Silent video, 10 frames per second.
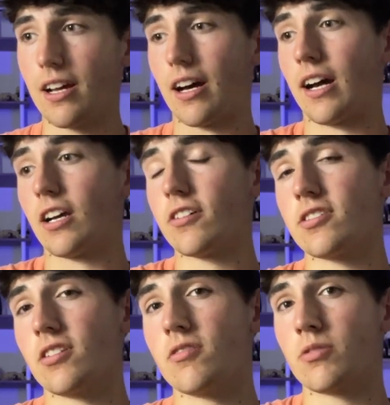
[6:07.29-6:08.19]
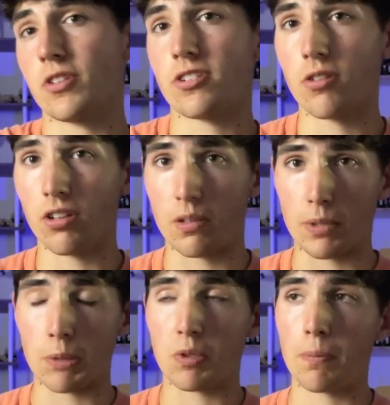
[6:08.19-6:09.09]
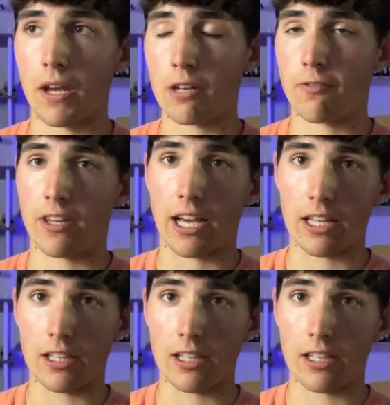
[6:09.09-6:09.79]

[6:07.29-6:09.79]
I also used Rust-Oleum purple paint for that